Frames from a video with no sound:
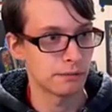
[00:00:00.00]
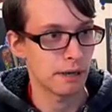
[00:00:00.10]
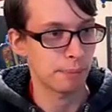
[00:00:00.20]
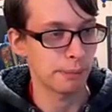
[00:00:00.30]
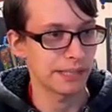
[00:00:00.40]

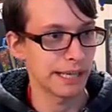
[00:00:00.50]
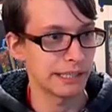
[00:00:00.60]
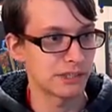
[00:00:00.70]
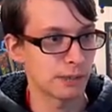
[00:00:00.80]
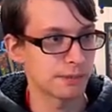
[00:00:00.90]
I'll probably
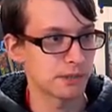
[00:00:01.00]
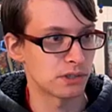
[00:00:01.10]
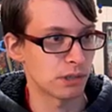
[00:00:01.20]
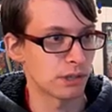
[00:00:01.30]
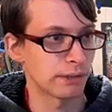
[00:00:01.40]
gained some since the
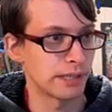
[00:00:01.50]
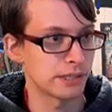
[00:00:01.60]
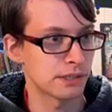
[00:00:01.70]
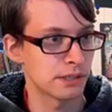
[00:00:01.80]
start of the race.